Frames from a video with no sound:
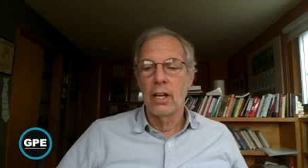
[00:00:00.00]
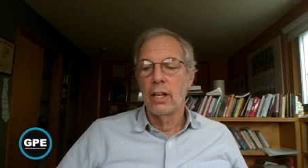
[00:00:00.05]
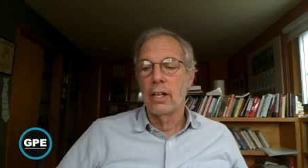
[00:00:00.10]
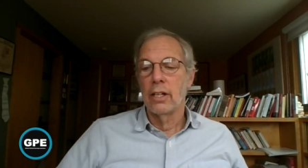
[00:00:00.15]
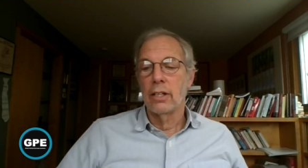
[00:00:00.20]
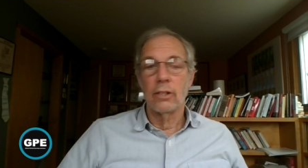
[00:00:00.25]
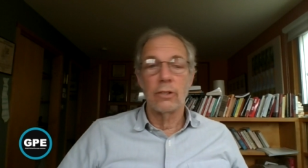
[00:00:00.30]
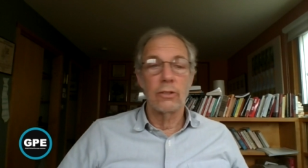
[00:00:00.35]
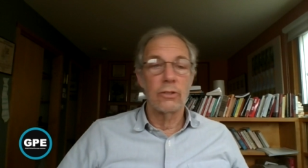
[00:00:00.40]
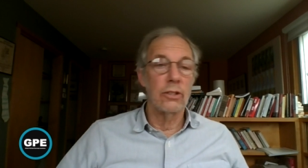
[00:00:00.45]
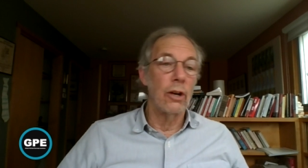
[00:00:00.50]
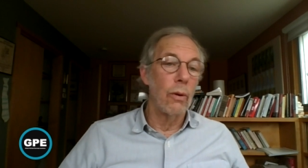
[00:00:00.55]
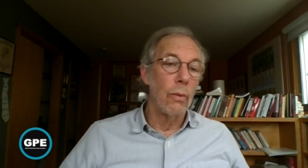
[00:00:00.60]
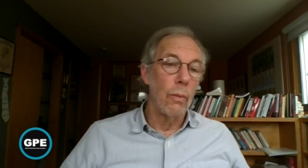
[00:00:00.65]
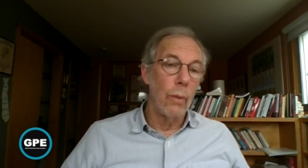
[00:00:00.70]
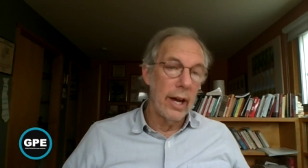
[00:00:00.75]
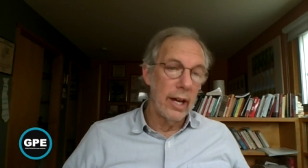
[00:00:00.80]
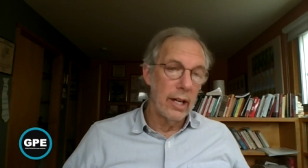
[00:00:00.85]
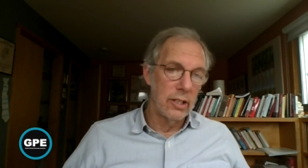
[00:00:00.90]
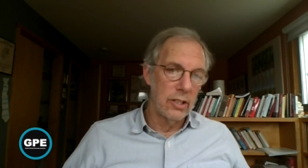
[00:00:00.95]
there's no
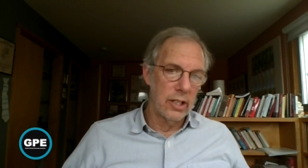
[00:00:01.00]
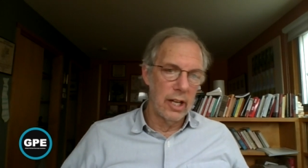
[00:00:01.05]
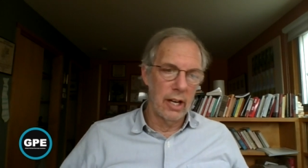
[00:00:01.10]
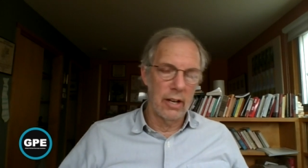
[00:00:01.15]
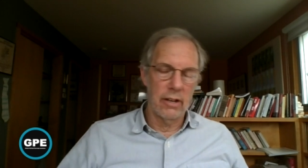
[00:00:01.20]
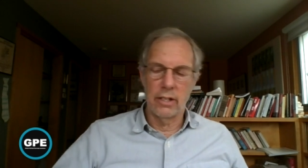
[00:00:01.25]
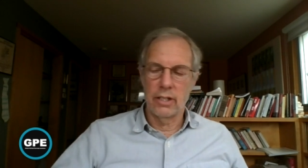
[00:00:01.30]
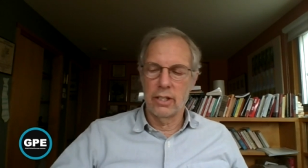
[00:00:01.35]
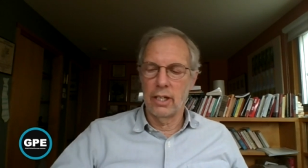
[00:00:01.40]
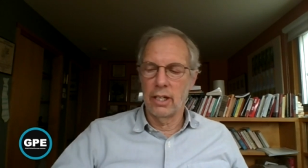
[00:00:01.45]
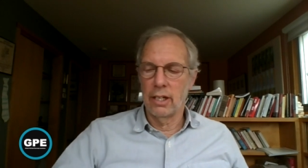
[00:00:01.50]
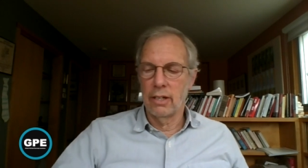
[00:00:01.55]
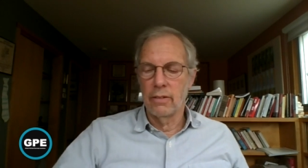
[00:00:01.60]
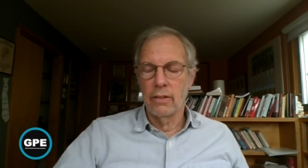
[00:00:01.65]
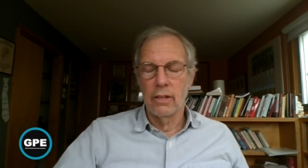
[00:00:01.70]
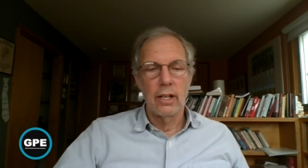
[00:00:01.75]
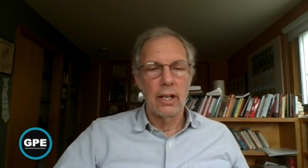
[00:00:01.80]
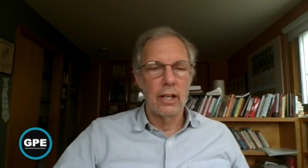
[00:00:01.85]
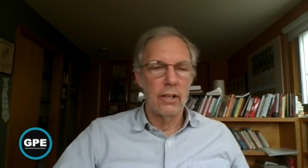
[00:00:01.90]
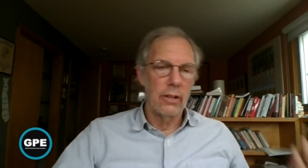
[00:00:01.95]
wage guarantee,
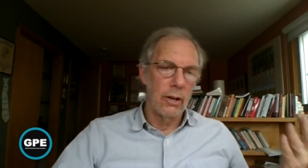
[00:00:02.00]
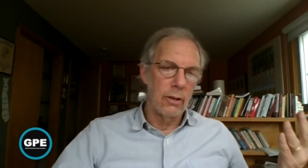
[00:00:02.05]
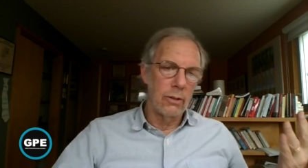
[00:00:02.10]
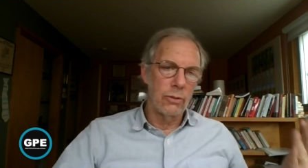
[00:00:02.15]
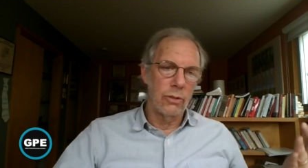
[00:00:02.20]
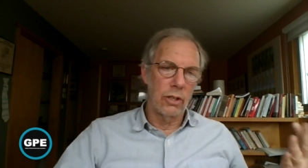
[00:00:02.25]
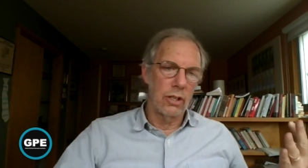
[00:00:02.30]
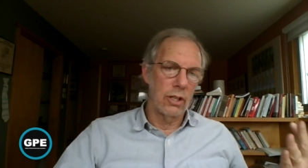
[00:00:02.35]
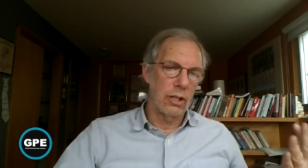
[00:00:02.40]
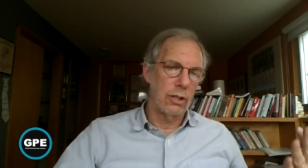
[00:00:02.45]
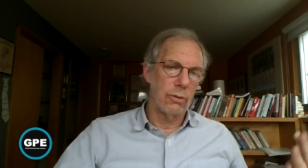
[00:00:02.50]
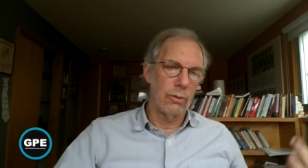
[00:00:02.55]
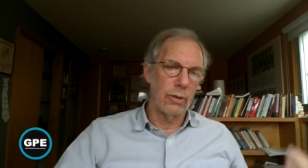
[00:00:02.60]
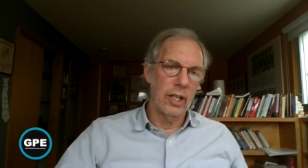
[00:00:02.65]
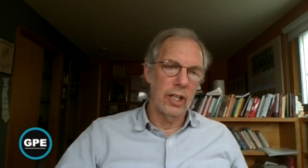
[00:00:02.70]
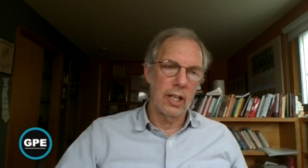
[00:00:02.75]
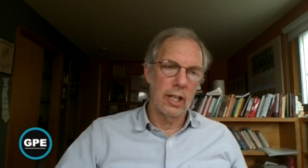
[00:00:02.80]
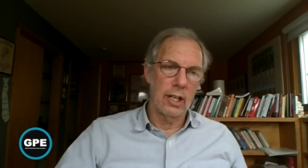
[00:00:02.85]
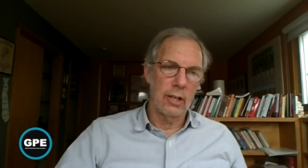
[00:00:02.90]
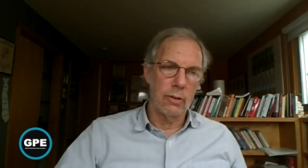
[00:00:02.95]
and those are the three
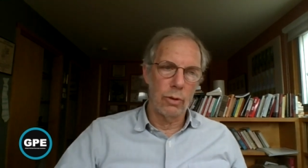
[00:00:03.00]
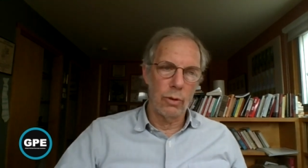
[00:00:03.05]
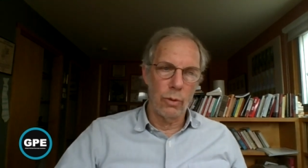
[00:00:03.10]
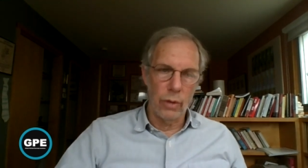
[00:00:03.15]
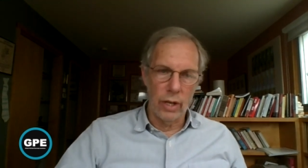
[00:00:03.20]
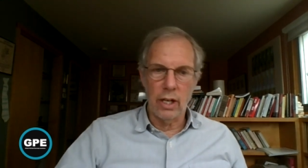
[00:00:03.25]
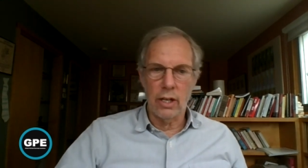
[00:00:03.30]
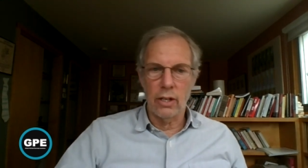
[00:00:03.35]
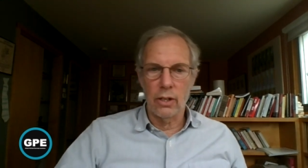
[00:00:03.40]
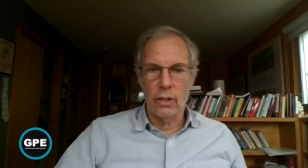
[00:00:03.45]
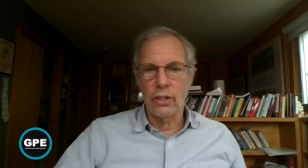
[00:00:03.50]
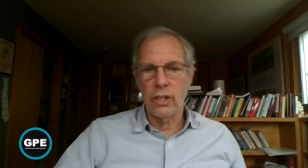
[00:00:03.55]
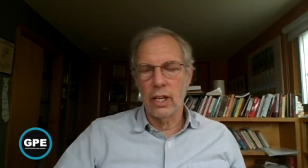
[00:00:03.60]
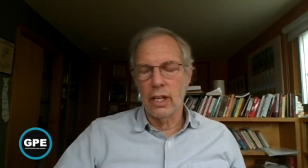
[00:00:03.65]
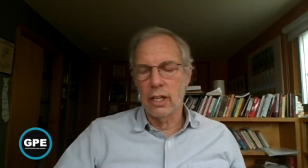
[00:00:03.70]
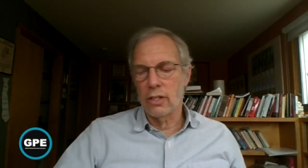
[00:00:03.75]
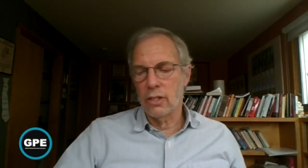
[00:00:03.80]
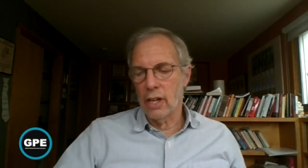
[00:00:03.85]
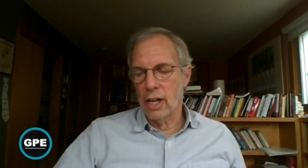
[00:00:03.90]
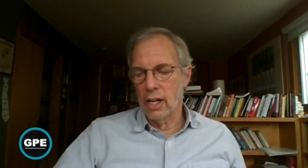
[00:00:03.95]
critical
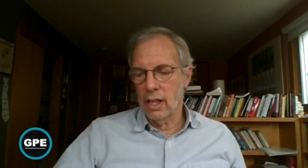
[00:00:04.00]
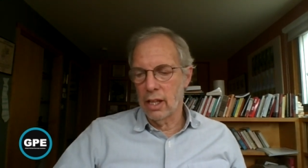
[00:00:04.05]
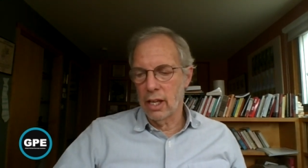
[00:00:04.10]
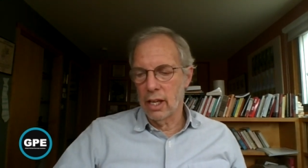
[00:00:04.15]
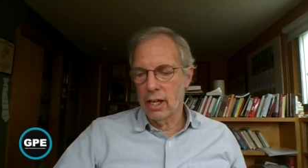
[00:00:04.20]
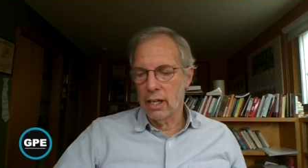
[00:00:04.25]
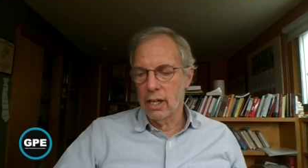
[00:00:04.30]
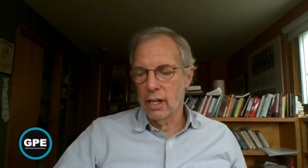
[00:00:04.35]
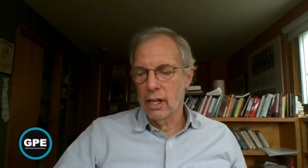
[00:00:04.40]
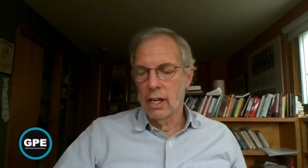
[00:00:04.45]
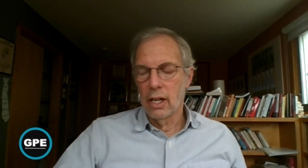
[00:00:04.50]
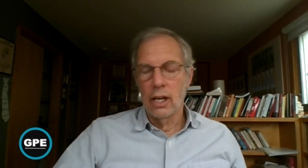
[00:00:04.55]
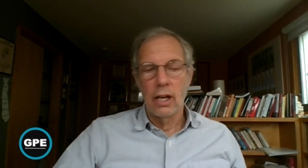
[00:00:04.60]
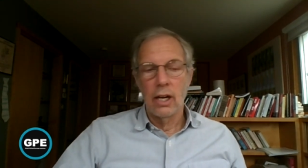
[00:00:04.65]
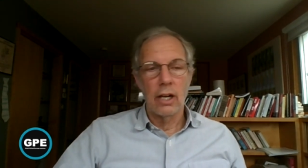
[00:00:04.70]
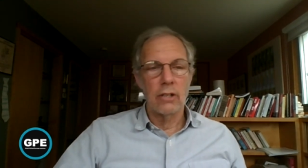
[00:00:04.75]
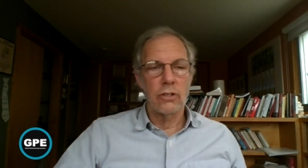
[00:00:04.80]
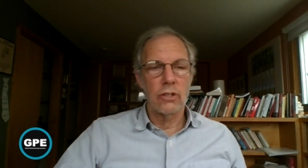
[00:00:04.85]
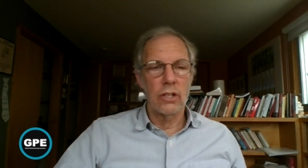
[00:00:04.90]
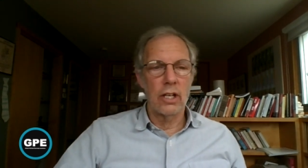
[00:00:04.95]
things I think
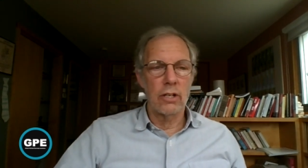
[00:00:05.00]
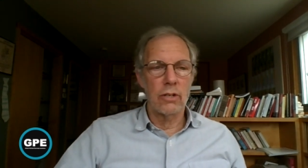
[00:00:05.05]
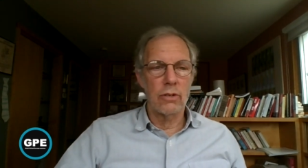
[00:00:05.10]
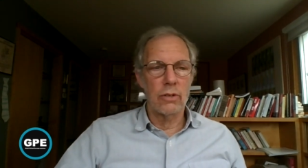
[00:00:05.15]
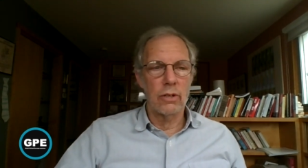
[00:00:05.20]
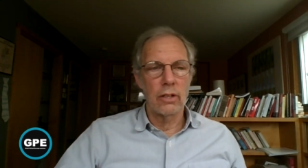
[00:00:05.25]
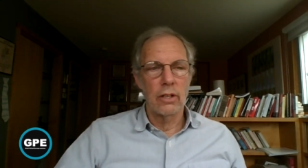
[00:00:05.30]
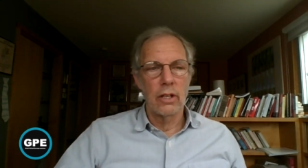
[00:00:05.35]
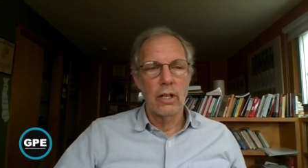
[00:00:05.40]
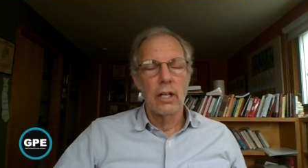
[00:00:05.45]
are central.